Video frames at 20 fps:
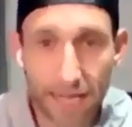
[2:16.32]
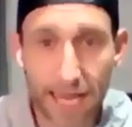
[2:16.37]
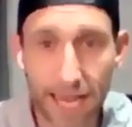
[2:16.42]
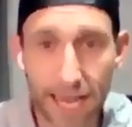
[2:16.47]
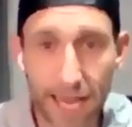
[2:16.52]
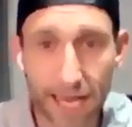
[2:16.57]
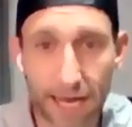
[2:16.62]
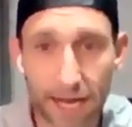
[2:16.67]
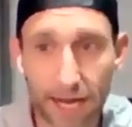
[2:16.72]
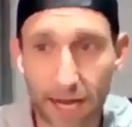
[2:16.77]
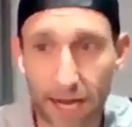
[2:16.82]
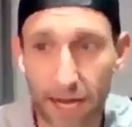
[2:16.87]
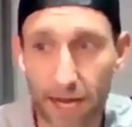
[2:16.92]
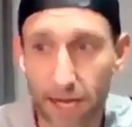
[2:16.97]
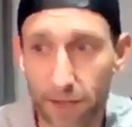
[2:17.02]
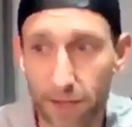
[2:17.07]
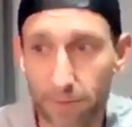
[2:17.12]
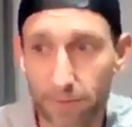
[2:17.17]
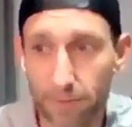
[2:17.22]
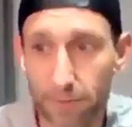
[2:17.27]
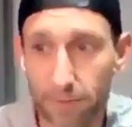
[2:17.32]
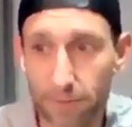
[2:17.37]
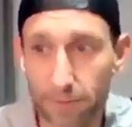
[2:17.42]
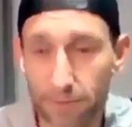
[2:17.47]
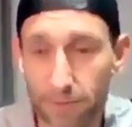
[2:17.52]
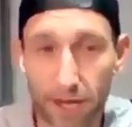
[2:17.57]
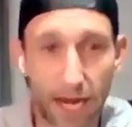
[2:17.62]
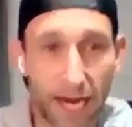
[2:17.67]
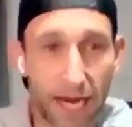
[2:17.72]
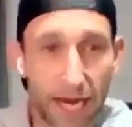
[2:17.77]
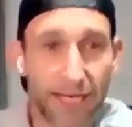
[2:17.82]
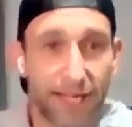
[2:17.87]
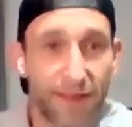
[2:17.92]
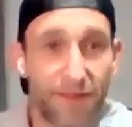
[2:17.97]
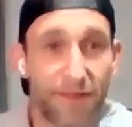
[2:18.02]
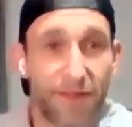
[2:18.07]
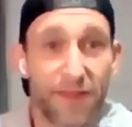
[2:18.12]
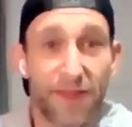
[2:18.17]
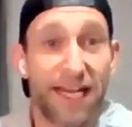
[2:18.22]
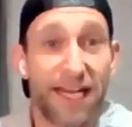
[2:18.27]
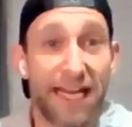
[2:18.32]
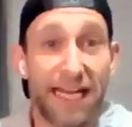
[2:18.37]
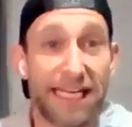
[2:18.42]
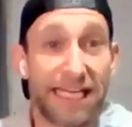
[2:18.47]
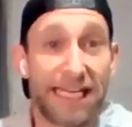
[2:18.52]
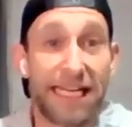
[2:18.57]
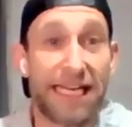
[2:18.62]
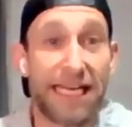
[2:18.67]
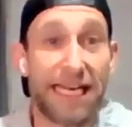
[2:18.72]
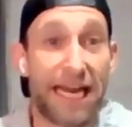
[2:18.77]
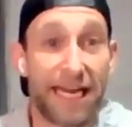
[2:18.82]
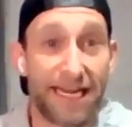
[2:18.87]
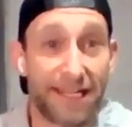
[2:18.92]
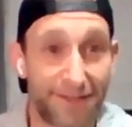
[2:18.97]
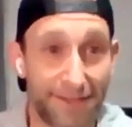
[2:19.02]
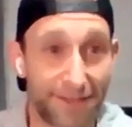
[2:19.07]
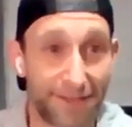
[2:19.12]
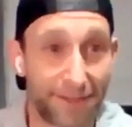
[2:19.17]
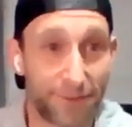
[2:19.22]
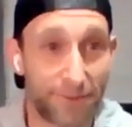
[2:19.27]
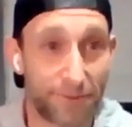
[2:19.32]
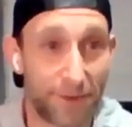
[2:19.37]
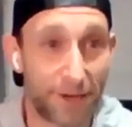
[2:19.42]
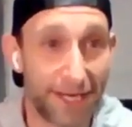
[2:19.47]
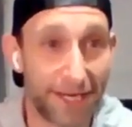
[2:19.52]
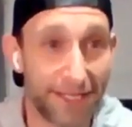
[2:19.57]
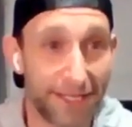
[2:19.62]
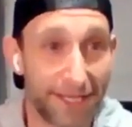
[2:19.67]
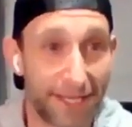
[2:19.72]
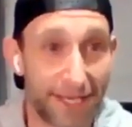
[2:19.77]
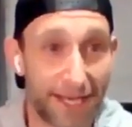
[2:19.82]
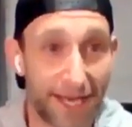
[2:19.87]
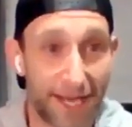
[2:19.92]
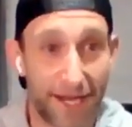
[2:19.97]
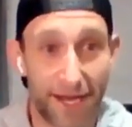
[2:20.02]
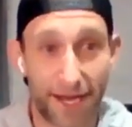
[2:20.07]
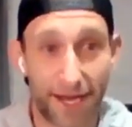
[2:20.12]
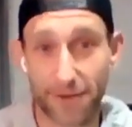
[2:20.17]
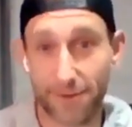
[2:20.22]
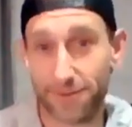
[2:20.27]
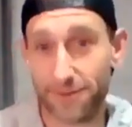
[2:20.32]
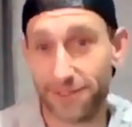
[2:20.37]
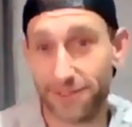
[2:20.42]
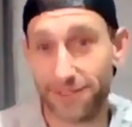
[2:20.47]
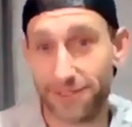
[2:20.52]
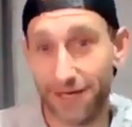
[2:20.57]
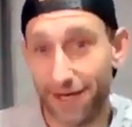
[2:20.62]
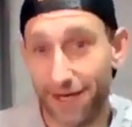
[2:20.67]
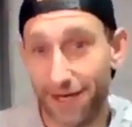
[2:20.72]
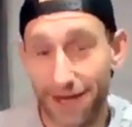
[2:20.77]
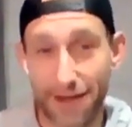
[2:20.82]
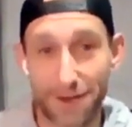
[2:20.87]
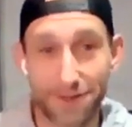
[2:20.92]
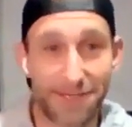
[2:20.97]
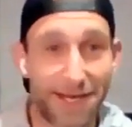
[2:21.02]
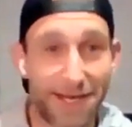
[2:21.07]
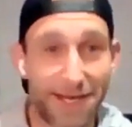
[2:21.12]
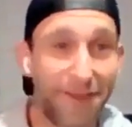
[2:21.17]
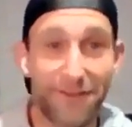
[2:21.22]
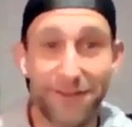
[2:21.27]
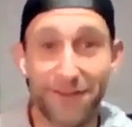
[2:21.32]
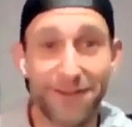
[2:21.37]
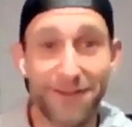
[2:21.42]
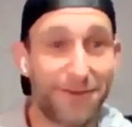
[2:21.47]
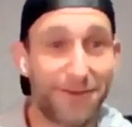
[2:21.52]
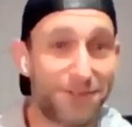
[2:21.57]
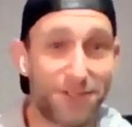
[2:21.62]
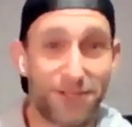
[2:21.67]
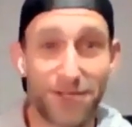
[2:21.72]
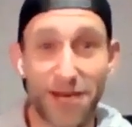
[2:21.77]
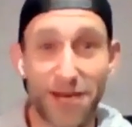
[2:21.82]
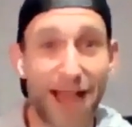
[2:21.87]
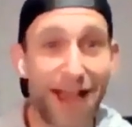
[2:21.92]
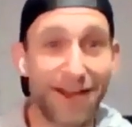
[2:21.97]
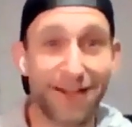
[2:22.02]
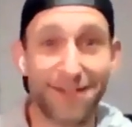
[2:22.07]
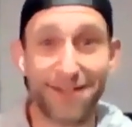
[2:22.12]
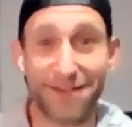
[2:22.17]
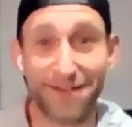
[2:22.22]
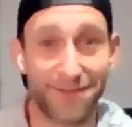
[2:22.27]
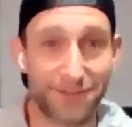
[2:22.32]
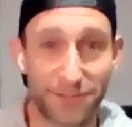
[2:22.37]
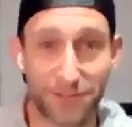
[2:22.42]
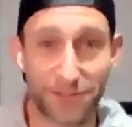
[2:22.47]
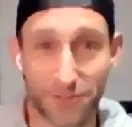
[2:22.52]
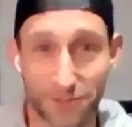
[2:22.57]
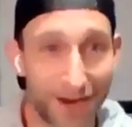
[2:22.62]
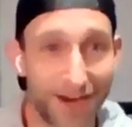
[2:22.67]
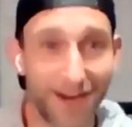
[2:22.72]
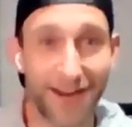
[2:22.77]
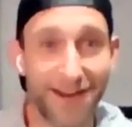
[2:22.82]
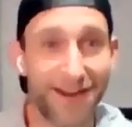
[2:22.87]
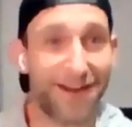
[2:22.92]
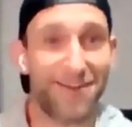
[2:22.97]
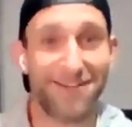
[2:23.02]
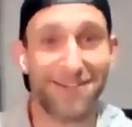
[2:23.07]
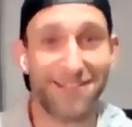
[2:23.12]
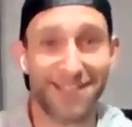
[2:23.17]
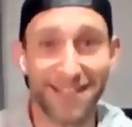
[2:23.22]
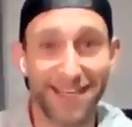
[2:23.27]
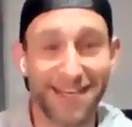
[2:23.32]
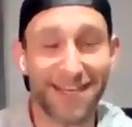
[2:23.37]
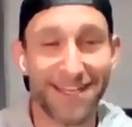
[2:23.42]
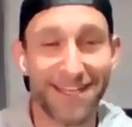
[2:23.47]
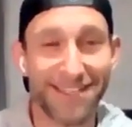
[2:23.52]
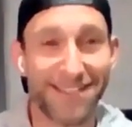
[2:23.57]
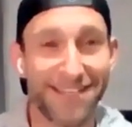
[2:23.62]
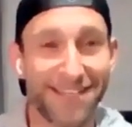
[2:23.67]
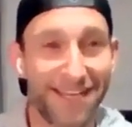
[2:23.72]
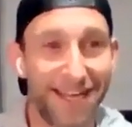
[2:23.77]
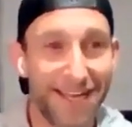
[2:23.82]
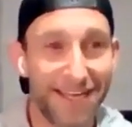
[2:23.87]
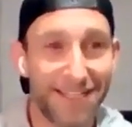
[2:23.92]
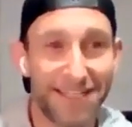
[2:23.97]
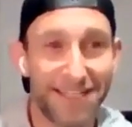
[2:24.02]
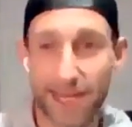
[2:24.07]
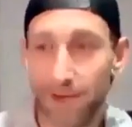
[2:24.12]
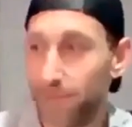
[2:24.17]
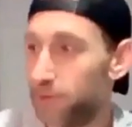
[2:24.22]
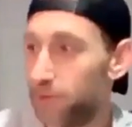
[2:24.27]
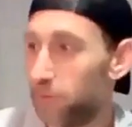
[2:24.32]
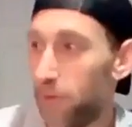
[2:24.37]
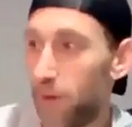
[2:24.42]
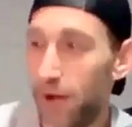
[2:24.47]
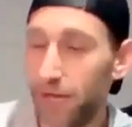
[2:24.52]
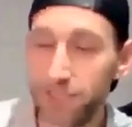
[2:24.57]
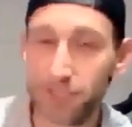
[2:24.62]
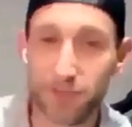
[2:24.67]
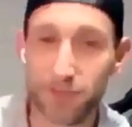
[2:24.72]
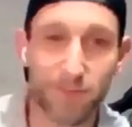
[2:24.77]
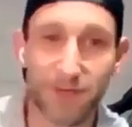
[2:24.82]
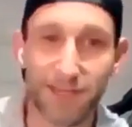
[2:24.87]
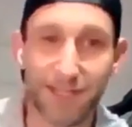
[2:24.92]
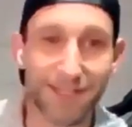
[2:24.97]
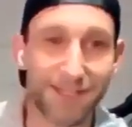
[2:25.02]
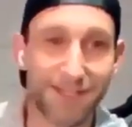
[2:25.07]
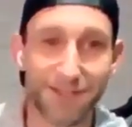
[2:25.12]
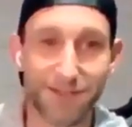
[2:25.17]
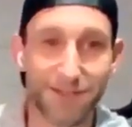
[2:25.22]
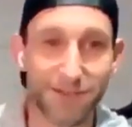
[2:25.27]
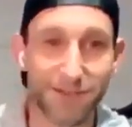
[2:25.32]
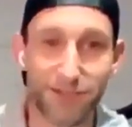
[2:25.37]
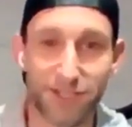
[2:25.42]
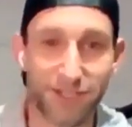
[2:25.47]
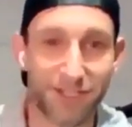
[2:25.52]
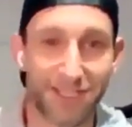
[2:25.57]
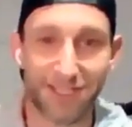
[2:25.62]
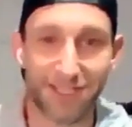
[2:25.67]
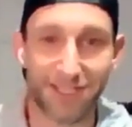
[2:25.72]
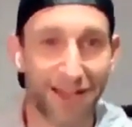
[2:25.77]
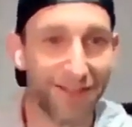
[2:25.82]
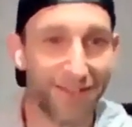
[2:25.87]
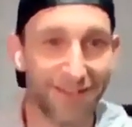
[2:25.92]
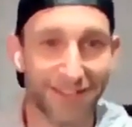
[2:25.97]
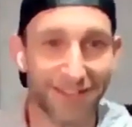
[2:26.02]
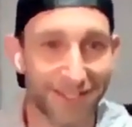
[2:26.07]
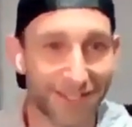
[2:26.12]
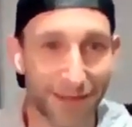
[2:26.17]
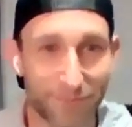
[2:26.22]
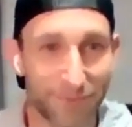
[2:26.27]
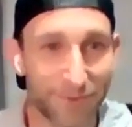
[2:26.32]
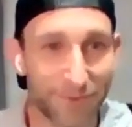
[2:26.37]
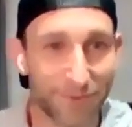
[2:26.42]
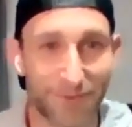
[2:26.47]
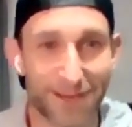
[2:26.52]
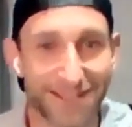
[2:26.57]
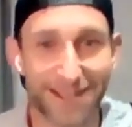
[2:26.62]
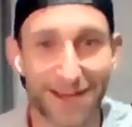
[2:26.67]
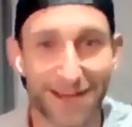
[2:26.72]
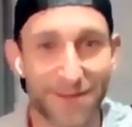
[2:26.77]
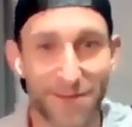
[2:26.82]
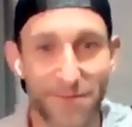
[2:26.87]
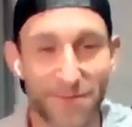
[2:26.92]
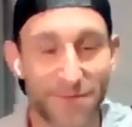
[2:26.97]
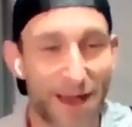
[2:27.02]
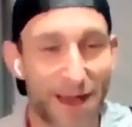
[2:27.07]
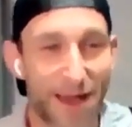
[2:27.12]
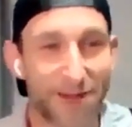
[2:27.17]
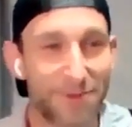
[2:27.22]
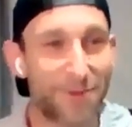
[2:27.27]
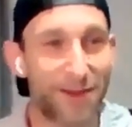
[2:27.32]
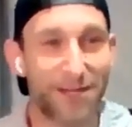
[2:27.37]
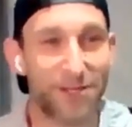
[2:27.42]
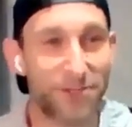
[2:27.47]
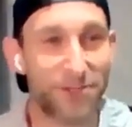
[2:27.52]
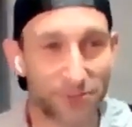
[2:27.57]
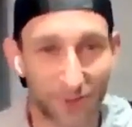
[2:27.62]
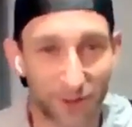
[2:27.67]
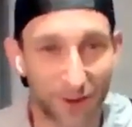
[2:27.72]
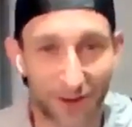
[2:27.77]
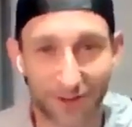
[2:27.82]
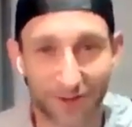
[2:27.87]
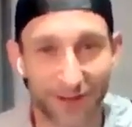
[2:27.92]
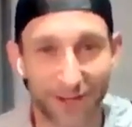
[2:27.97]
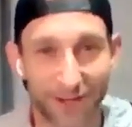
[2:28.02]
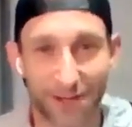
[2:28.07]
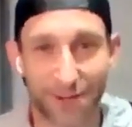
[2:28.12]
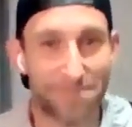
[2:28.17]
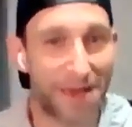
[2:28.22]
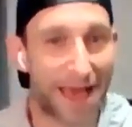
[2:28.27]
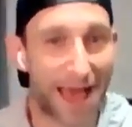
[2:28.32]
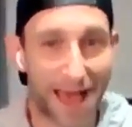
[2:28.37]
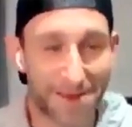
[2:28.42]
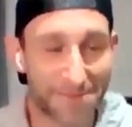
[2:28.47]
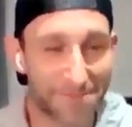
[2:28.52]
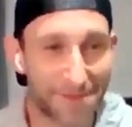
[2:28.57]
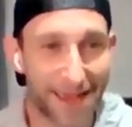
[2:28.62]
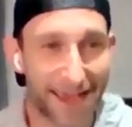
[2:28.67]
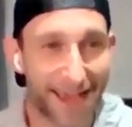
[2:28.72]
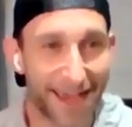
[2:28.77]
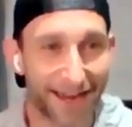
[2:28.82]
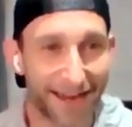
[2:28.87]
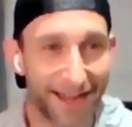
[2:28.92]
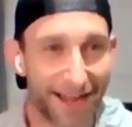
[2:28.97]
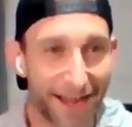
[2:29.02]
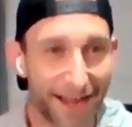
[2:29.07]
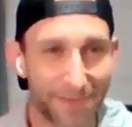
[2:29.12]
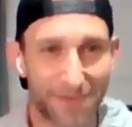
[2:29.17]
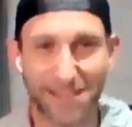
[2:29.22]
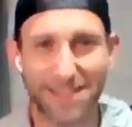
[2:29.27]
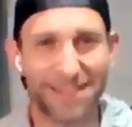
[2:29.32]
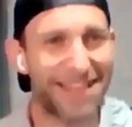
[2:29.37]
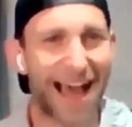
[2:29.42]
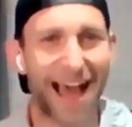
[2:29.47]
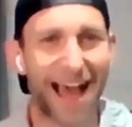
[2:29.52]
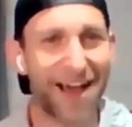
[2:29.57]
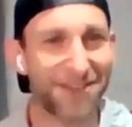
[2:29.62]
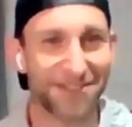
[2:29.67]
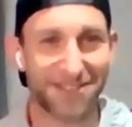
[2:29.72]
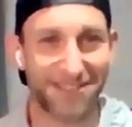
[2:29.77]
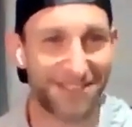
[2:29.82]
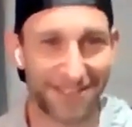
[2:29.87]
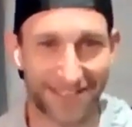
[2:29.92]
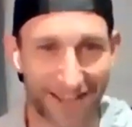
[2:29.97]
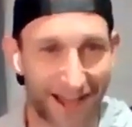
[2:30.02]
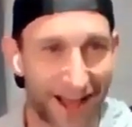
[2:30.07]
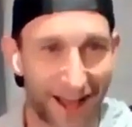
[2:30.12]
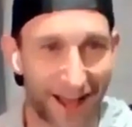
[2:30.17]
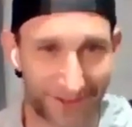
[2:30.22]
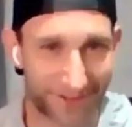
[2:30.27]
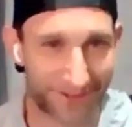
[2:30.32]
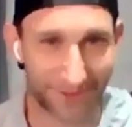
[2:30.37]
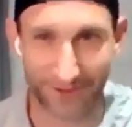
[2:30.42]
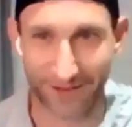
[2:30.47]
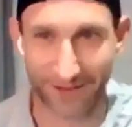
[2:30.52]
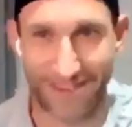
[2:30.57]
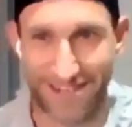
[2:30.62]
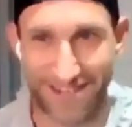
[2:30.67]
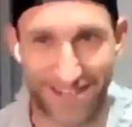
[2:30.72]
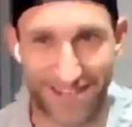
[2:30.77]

And, I didn't think I needed anything, right? Like I was an athlete. I was jacked. I was shredded. I was this. And Tammy watched me selling supplements out of the back of my trunk like a madman. I mean, thousands of dollars worth.